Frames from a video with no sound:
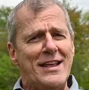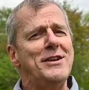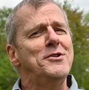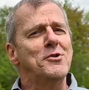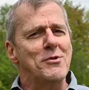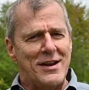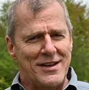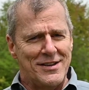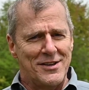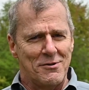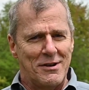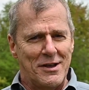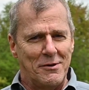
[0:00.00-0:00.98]
He knew I
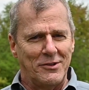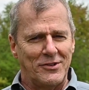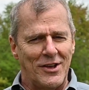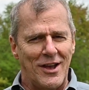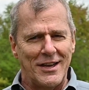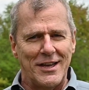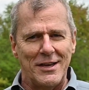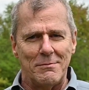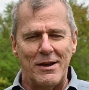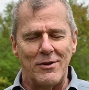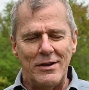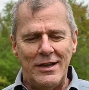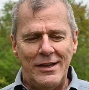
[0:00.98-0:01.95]
didn't know what I was talking
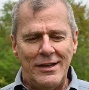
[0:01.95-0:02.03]
about.